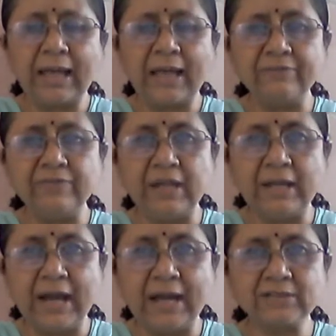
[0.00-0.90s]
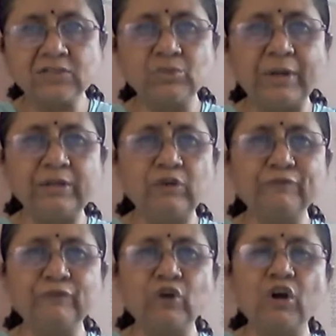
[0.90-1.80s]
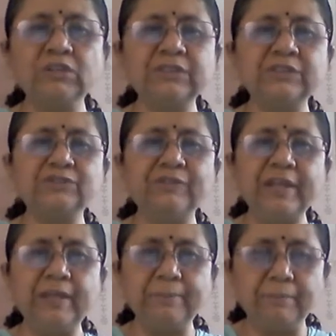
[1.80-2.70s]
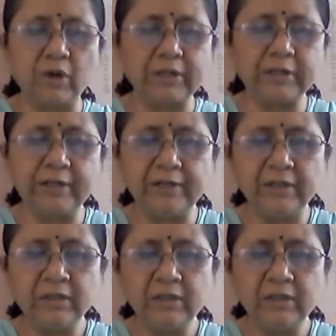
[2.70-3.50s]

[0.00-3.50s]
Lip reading: And the last one, of course, is very important,